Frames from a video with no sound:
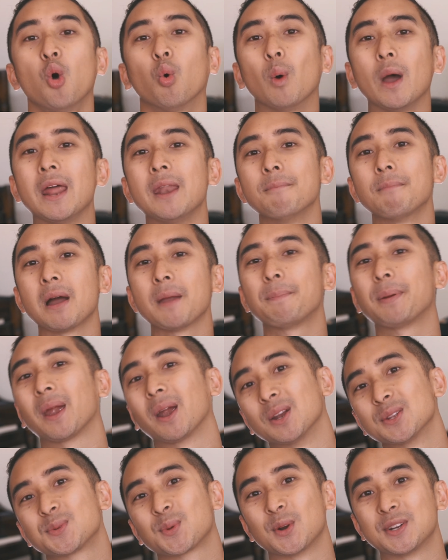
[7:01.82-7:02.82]
When my
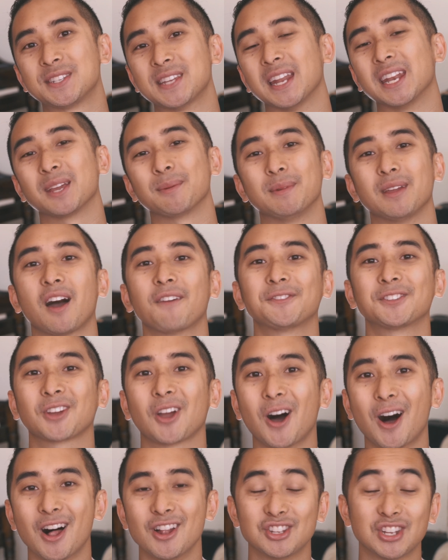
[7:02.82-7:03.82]
parents were sending me off to
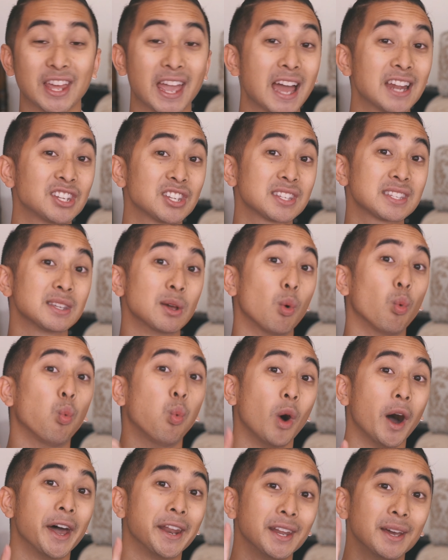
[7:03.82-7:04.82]
college, they had just
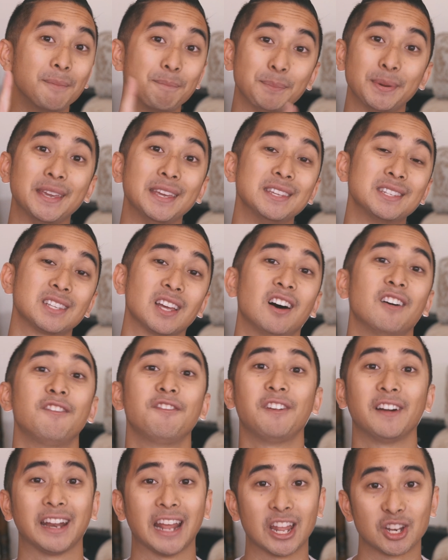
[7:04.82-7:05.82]
one piece of
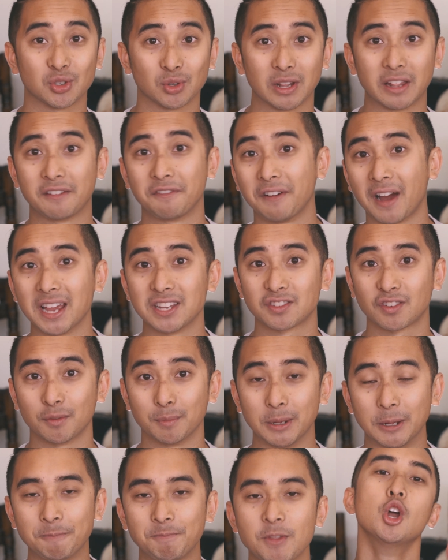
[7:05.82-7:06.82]
financial advice for
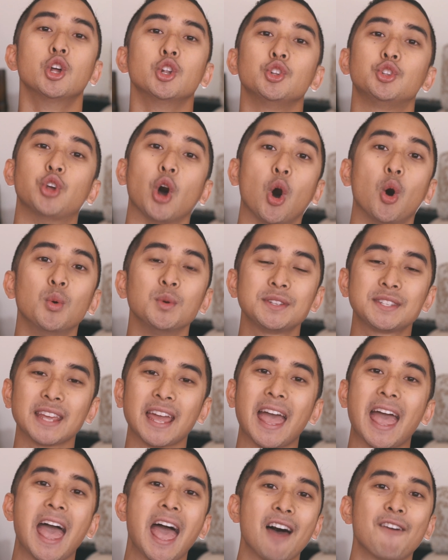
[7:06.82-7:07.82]
me. Don't
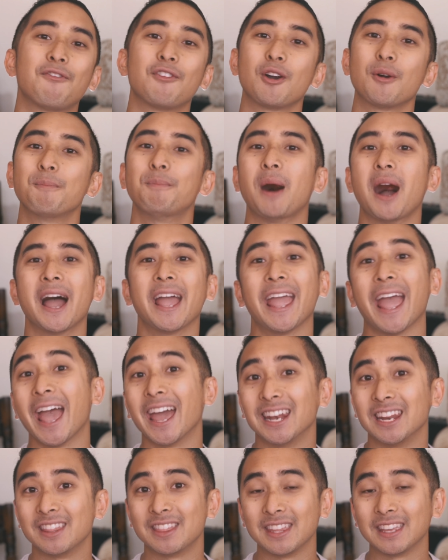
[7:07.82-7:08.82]
ever buy
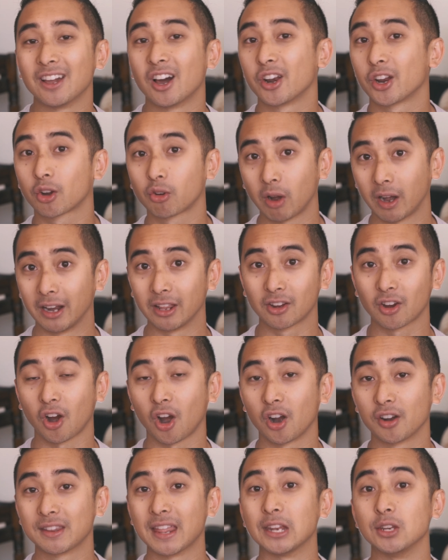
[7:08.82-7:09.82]
anything on a credit
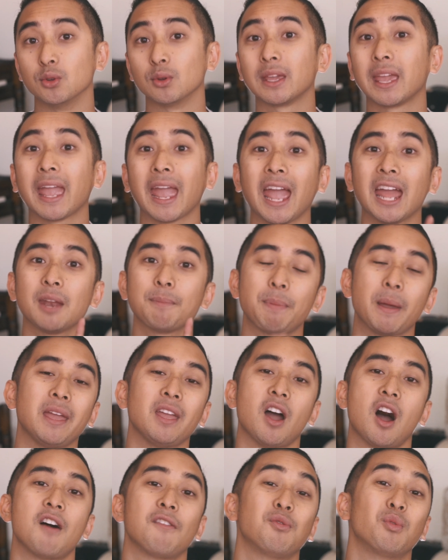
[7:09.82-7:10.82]
card that you can't
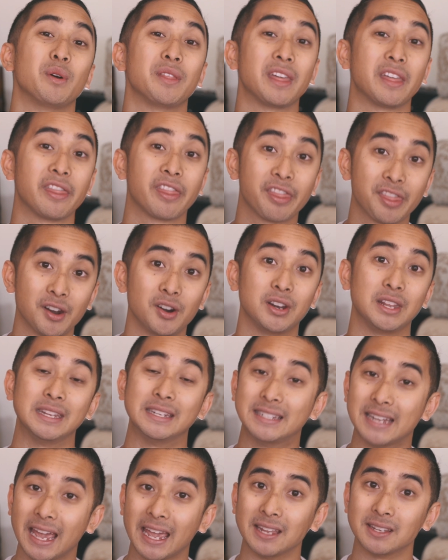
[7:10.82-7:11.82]
pay off within
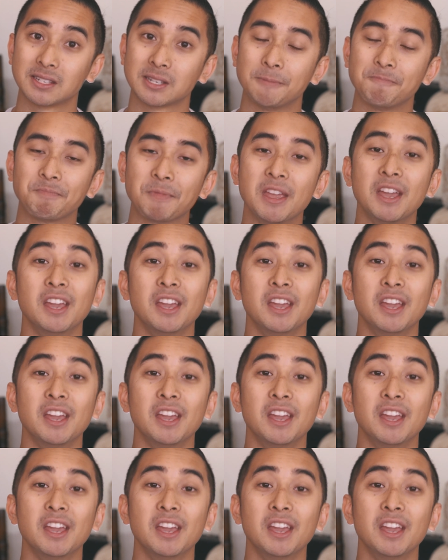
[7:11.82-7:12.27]
thirty days.